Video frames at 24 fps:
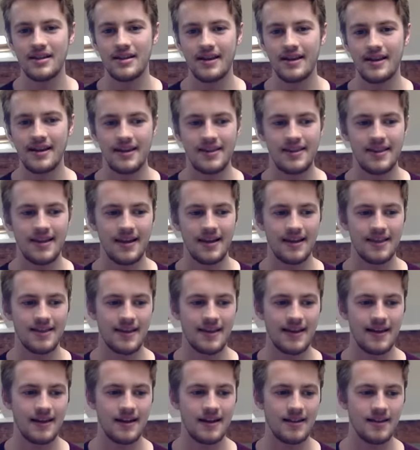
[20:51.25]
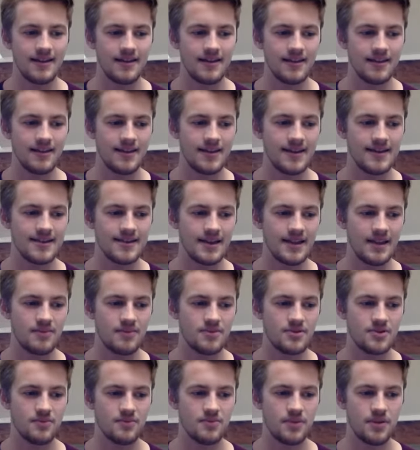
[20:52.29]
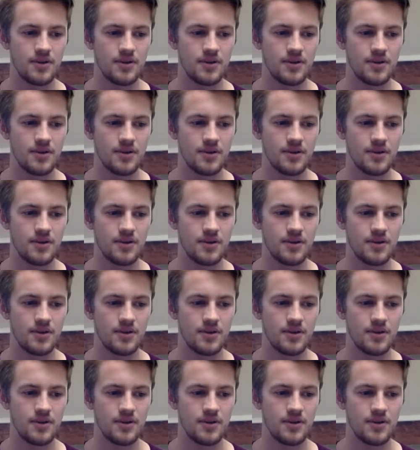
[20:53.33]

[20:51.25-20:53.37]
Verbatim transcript: And I think that things like that sort of